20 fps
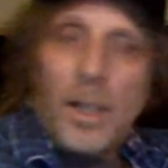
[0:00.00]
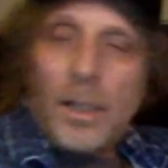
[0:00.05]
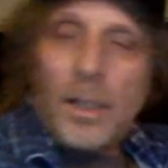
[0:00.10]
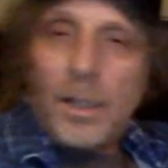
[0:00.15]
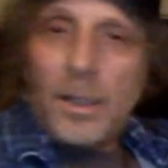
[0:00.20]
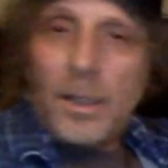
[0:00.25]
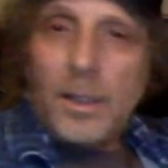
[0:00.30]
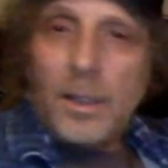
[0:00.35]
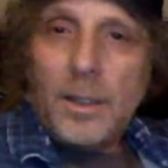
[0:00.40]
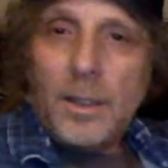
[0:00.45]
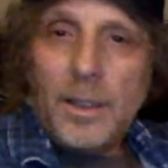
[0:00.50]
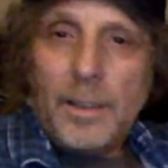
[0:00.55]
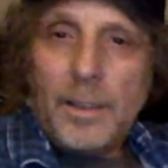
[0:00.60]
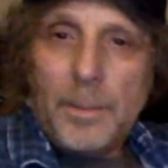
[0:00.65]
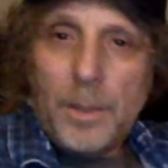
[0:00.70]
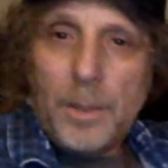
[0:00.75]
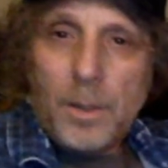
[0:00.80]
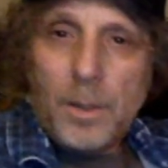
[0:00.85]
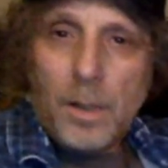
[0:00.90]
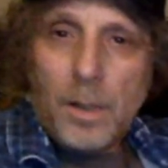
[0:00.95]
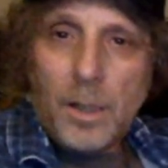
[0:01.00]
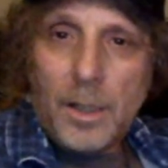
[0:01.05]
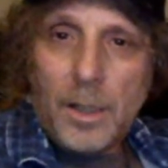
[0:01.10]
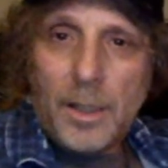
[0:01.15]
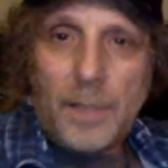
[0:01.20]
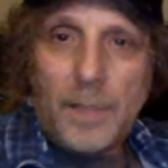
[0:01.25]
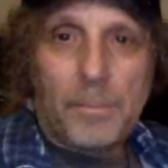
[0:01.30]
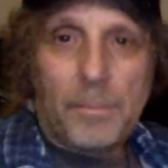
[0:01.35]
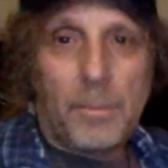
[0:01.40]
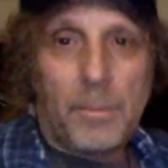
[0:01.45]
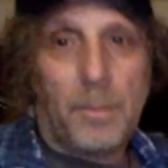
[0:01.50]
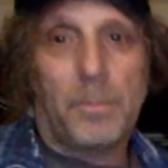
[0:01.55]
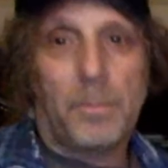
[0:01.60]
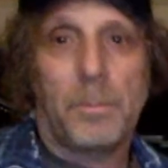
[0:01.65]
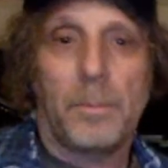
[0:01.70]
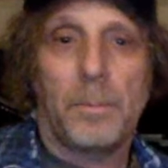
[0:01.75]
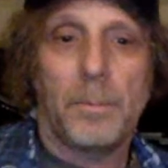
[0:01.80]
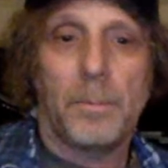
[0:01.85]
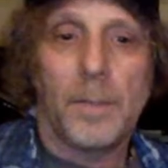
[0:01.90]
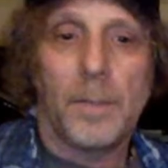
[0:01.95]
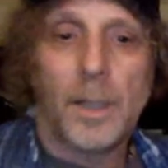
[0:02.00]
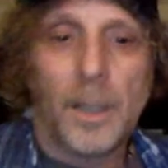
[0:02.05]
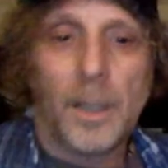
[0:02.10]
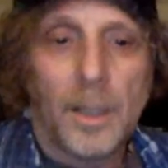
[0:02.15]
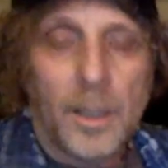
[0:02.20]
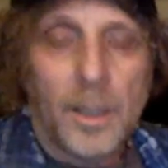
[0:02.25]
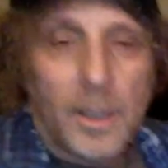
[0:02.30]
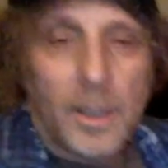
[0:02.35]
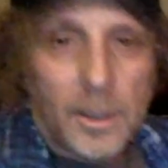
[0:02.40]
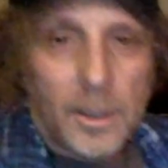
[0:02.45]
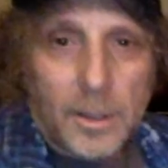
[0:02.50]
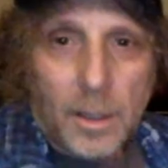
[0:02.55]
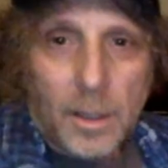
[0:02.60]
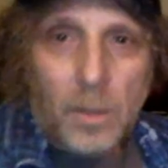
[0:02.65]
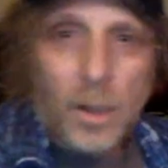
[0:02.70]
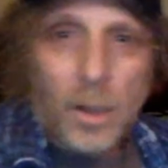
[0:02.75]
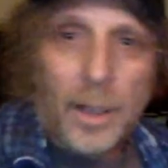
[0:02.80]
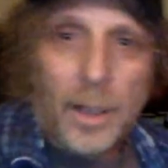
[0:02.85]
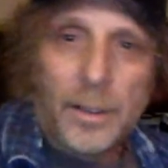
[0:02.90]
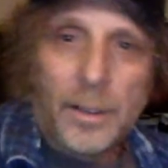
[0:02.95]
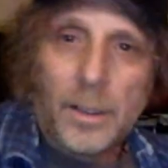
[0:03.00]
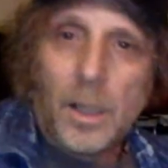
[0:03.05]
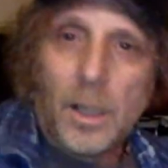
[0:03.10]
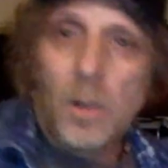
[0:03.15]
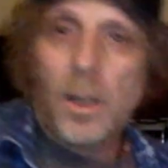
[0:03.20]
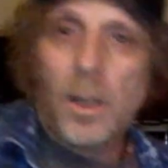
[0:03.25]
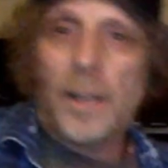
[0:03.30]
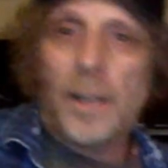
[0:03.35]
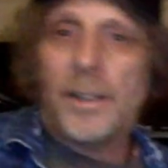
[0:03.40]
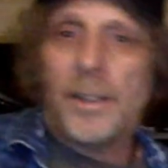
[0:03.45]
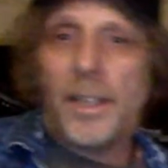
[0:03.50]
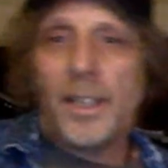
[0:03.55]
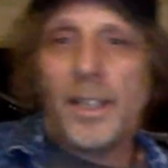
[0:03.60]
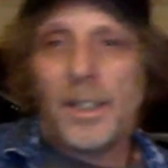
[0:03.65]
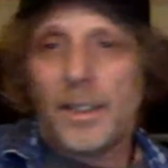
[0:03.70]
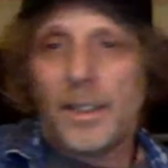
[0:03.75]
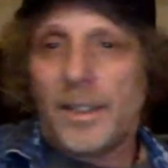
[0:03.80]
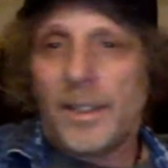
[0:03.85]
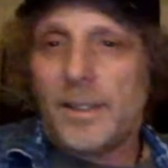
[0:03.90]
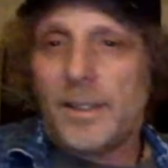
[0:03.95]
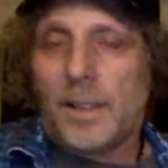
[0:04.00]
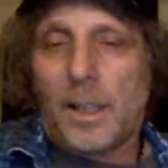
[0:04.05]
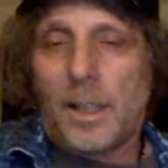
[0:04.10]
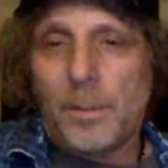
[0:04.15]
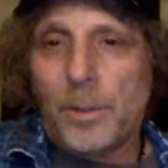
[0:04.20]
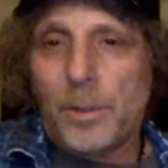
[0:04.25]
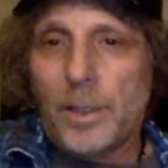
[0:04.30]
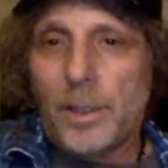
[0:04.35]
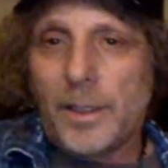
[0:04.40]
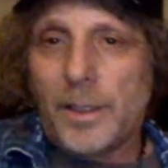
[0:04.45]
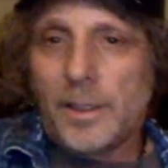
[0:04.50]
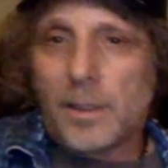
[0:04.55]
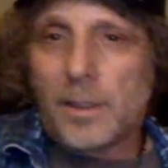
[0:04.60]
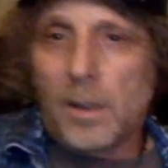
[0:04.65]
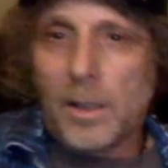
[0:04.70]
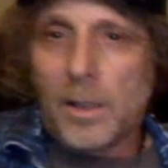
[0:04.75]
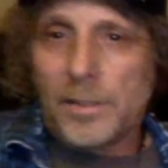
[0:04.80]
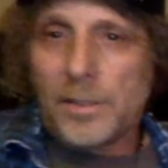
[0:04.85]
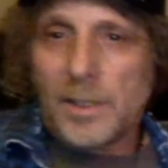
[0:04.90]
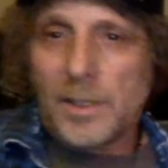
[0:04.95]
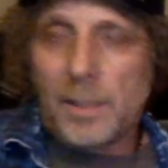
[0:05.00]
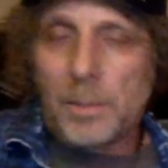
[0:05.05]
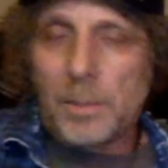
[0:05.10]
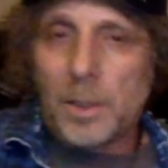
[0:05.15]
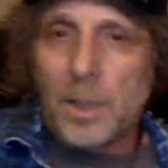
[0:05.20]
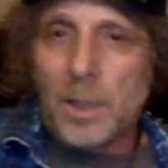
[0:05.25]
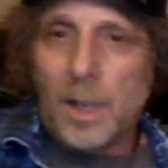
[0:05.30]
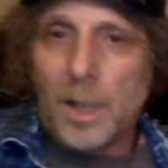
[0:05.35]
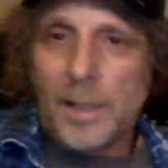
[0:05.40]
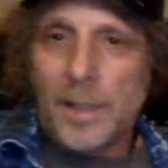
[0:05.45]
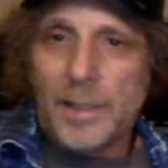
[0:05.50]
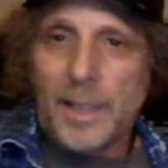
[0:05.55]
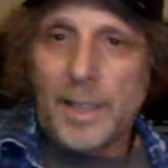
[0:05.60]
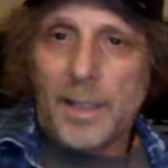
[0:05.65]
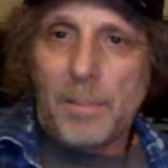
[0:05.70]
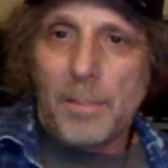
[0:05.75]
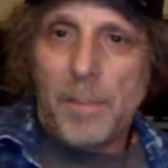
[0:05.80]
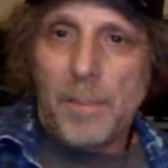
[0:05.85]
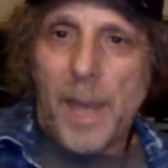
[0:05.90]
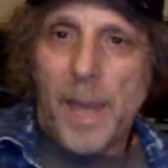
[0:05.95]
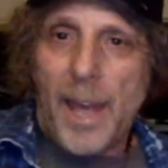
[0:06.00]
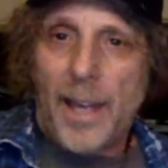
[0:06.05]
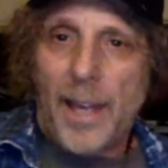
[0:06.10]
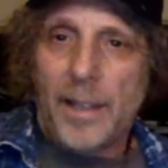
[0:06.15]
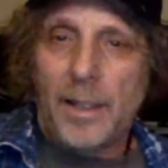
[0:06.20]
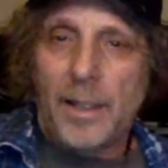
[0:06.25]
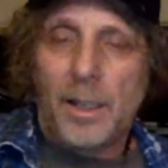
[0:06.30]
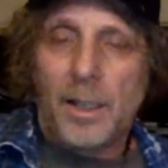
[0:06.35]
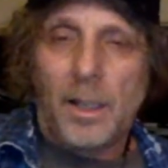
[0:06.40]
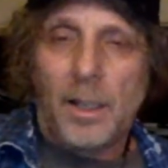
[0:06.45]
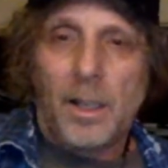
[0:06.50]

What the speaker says: a limiter on it. So I don't know. I think I'm really sorry if some of you guys get a bad